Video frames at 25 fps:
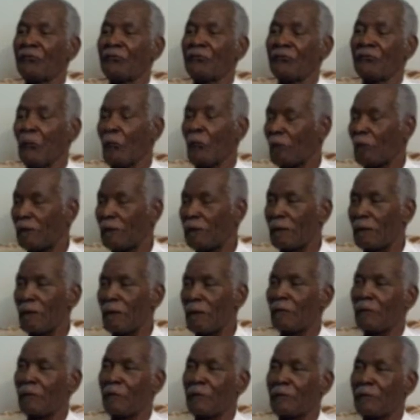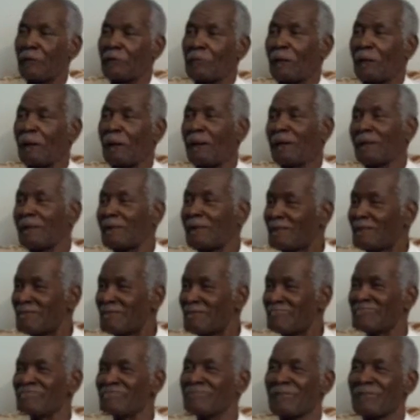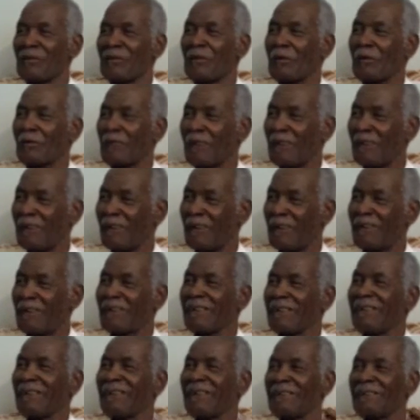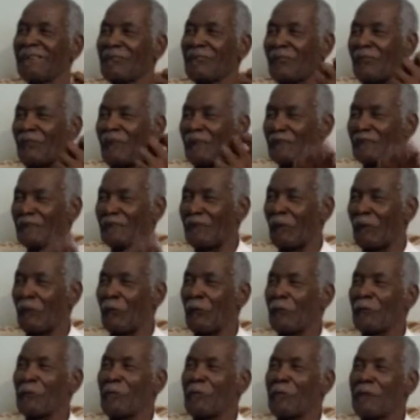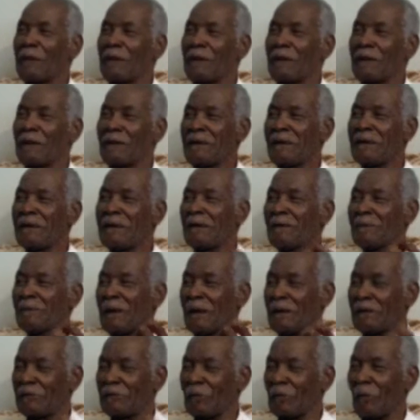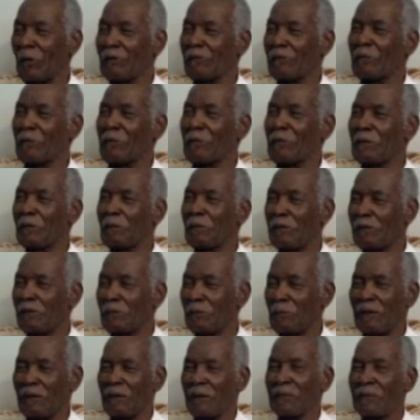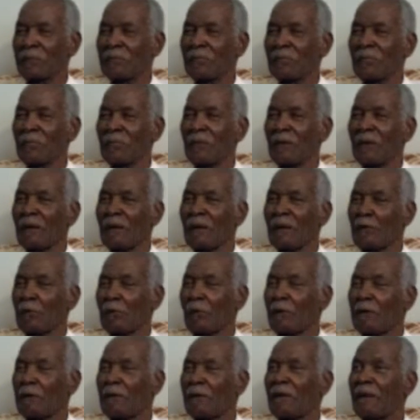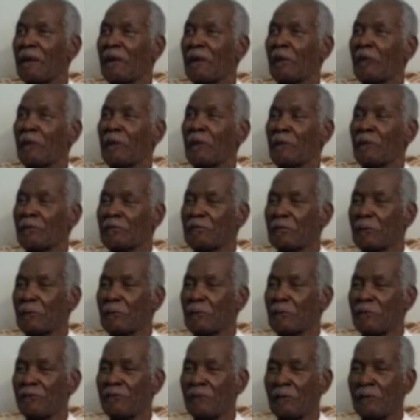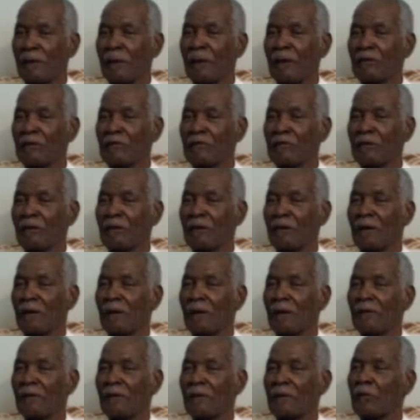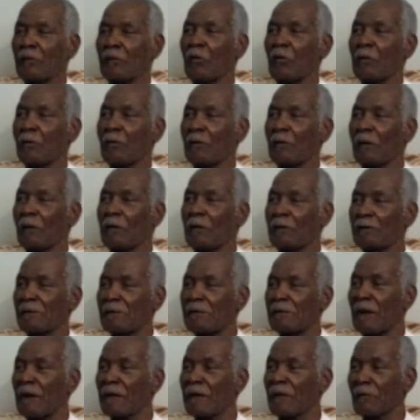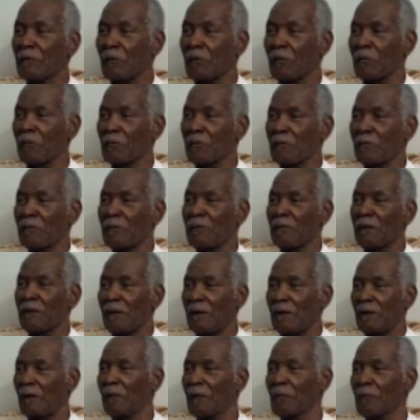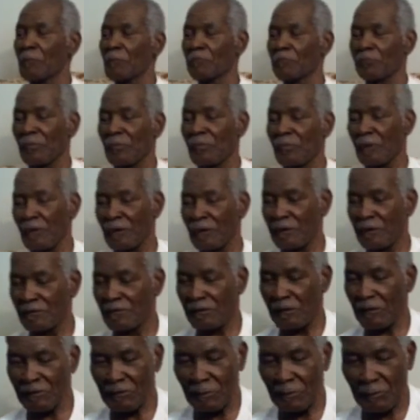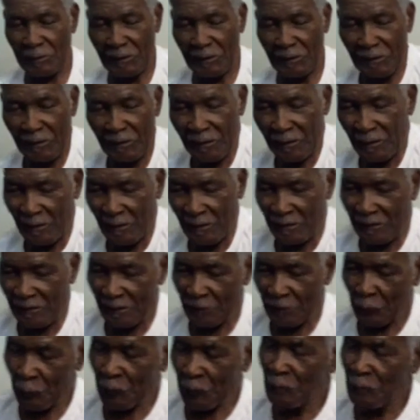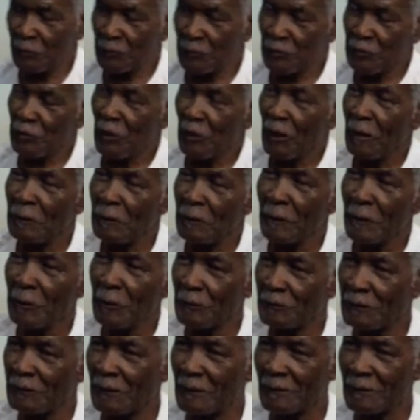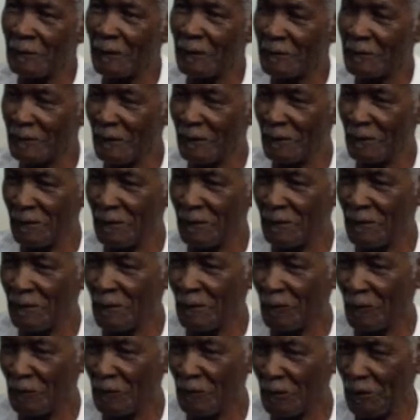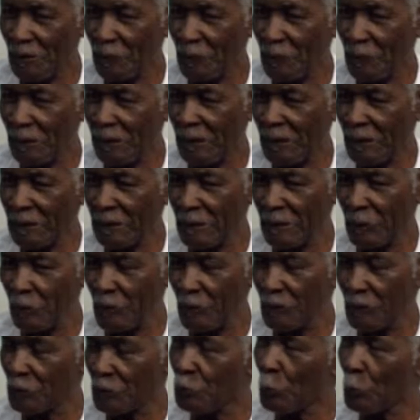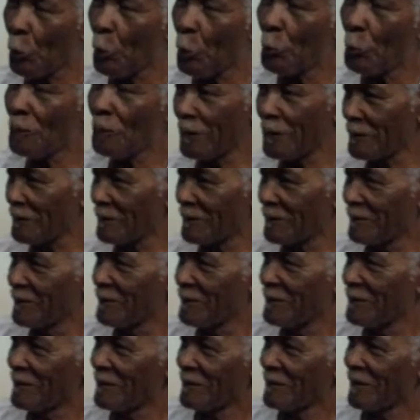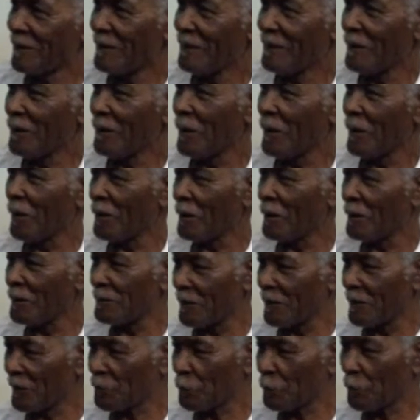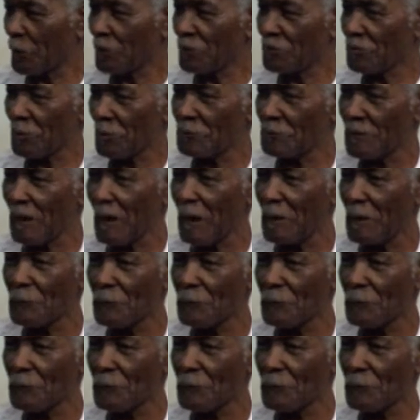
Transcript: fall in love with my cooking, who fell in love with me by talking to me, mm-hmm. me. And one day when they was up there for lunch, they called me out in the dining room, mm-hmm. you know, and they said to me that we own the Shalimar Hotel down there, and we're getting ready to open it mm. uh, next week sometime.